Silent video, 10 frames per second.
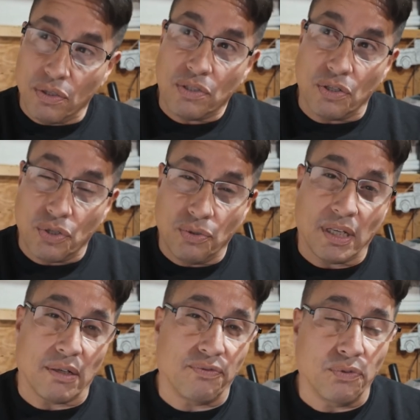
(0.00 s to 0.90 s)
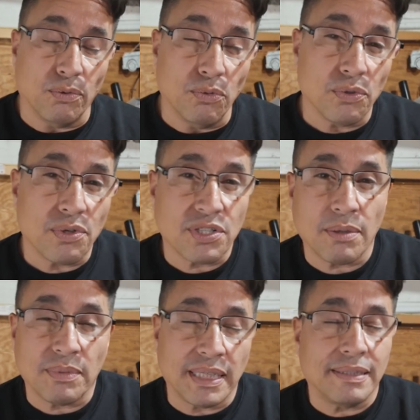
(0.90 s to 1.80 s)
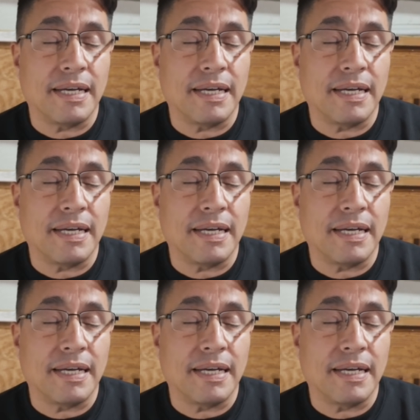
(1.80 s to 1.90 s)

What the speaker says: to shoot like a full moon or something like